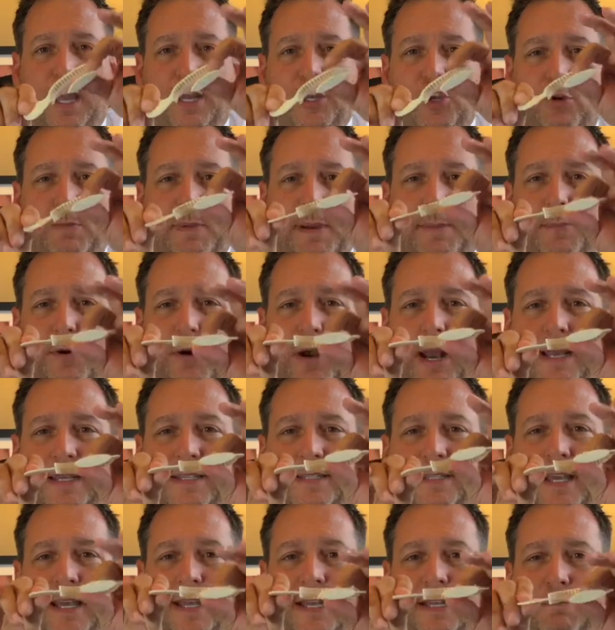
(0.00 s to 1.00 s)
And you remember I
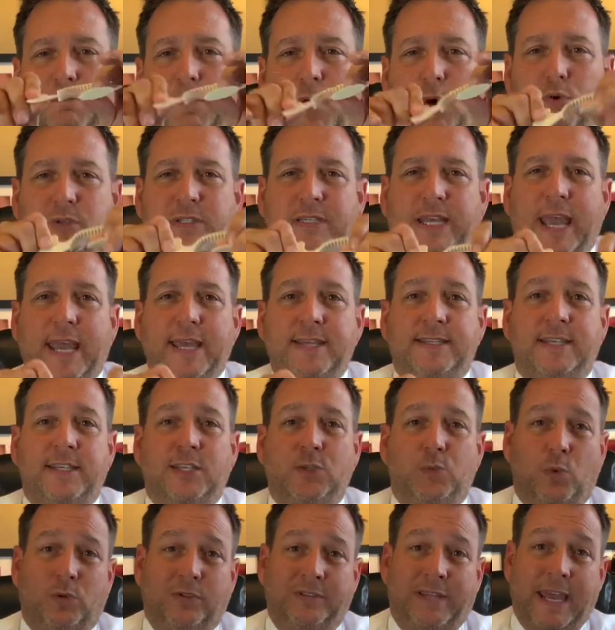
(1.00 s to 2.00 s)
said in most
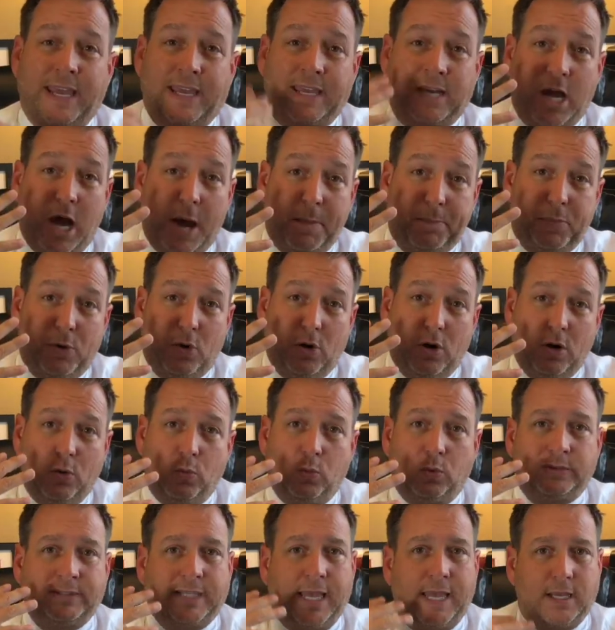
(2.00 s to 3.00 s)
cases we'll take an upper,
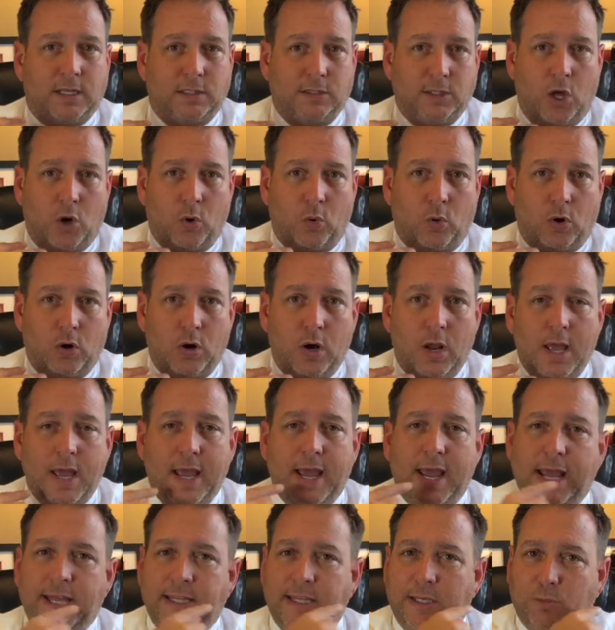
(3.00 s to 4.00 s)
we'll take a lower,
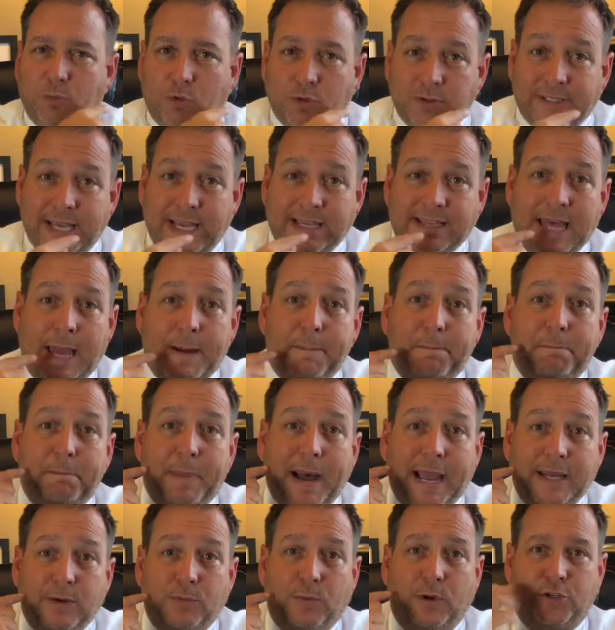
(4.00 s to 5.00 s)
and then we'll take that
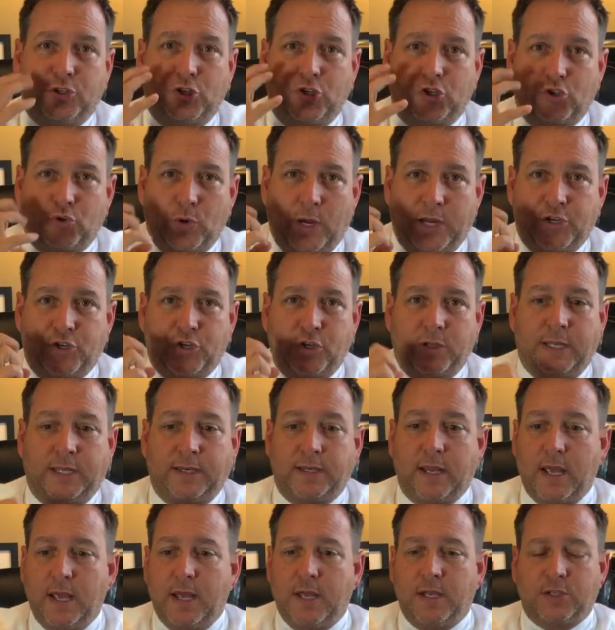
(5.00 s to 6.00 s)
bite registration.
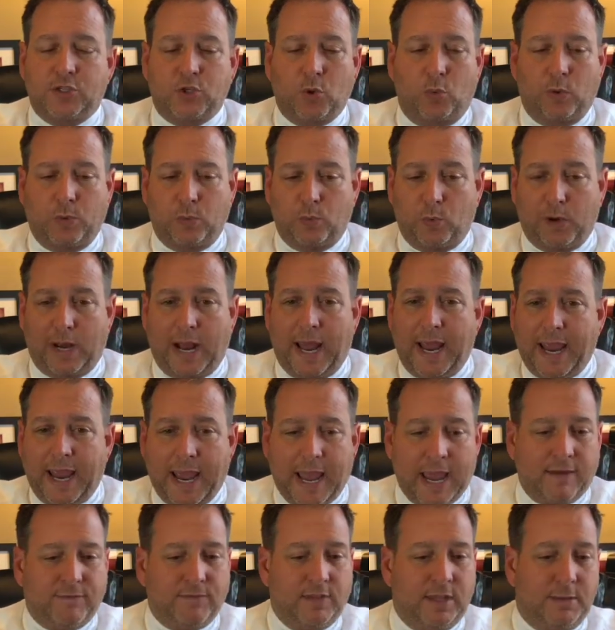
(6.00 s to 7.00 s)
So when I
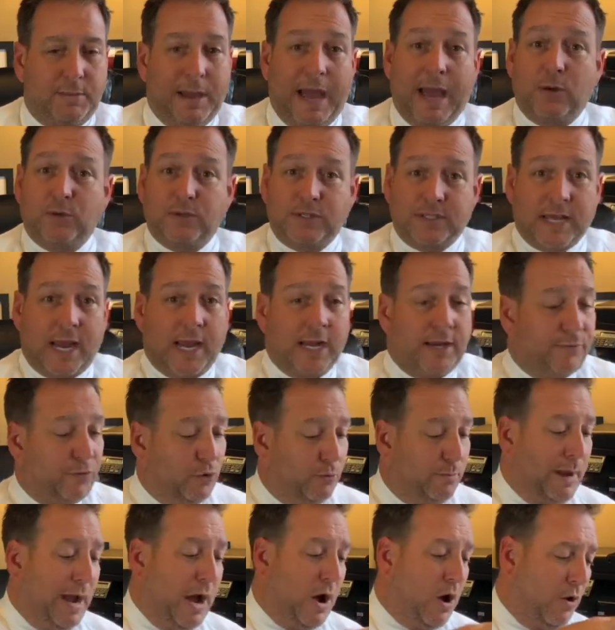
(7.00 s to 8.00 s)
have them outside of
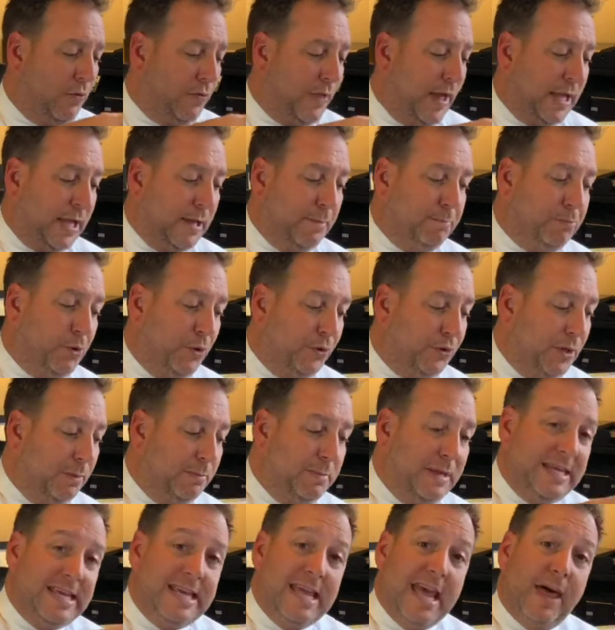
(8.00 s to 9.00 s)
your mouth, I can put
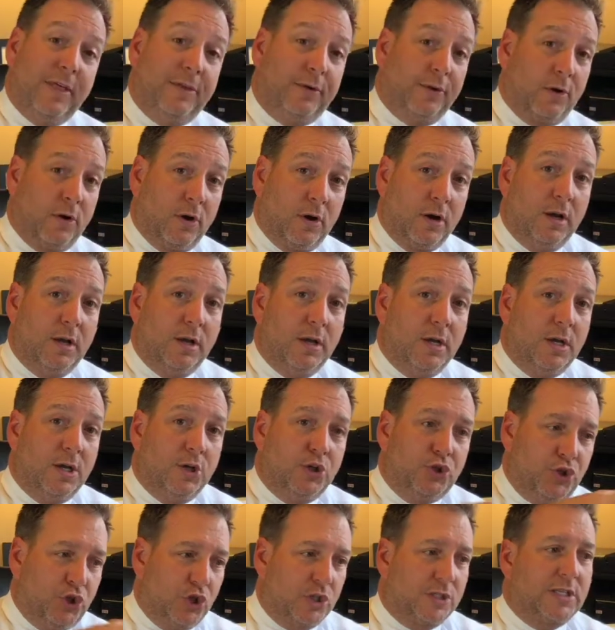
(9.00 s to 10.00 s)
them together
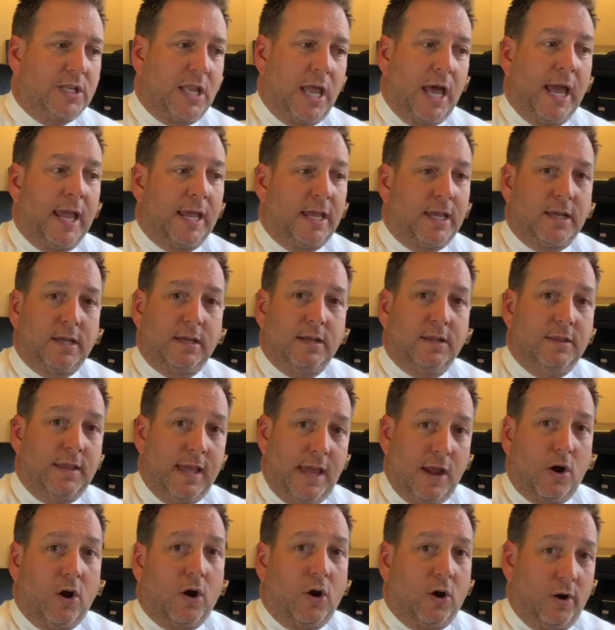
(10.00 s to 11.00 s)
just like
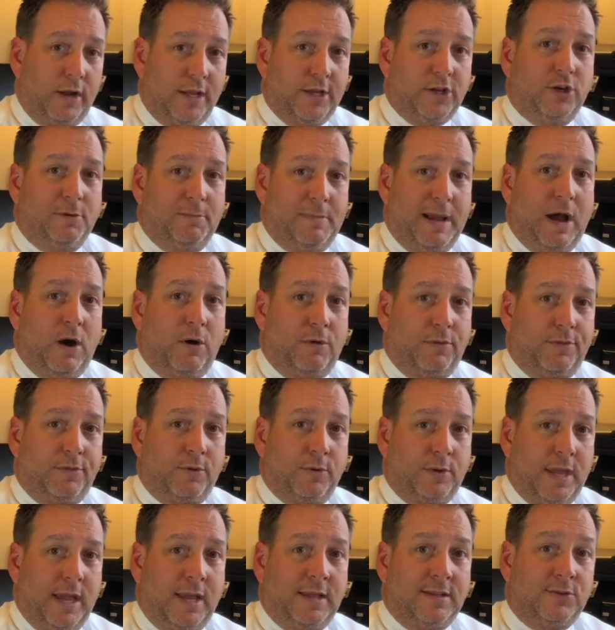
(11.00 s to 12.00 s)
they are in your mouth,
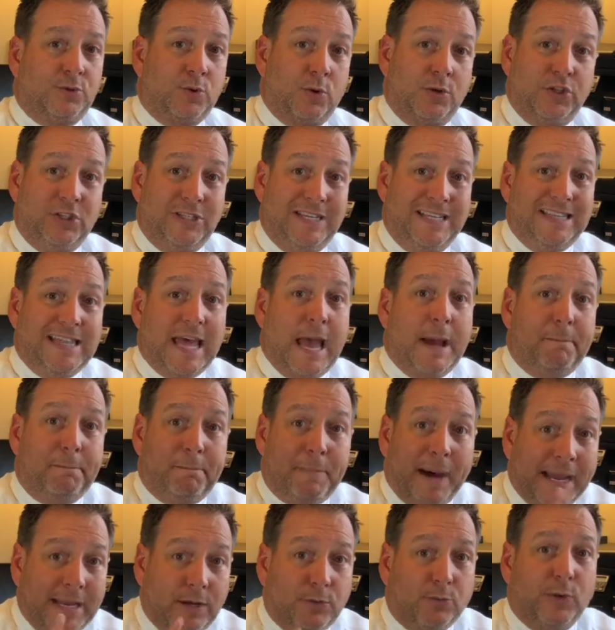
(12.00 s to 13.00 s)
okay? So you need that
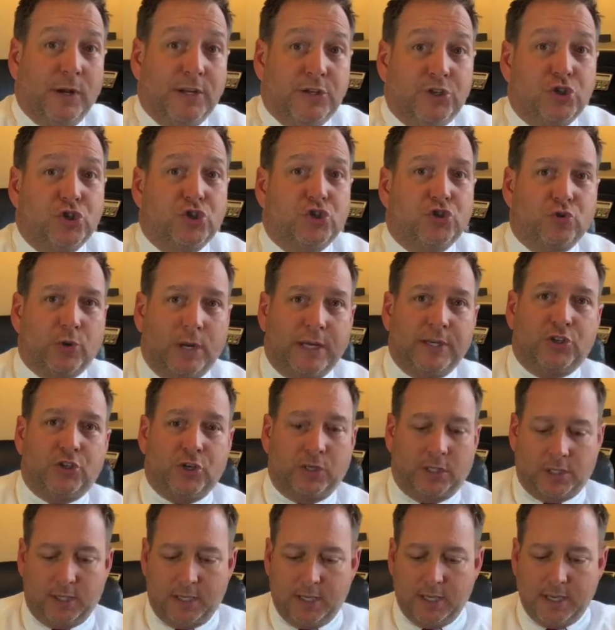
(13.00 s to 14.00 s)
bite
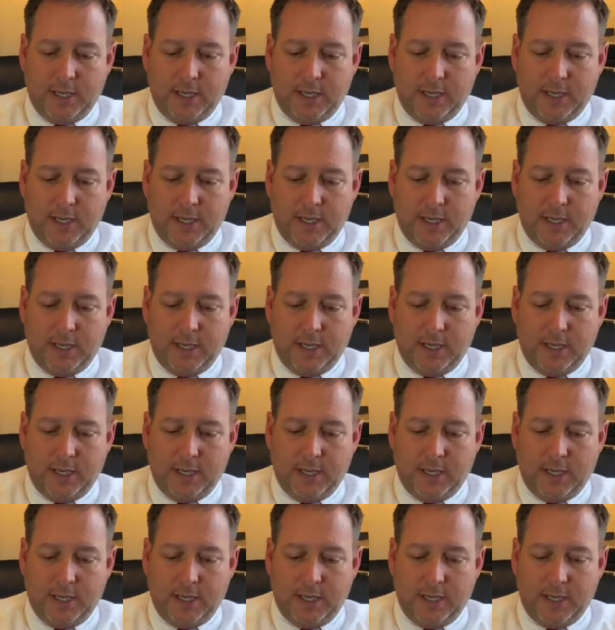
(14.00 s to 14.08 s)
registration.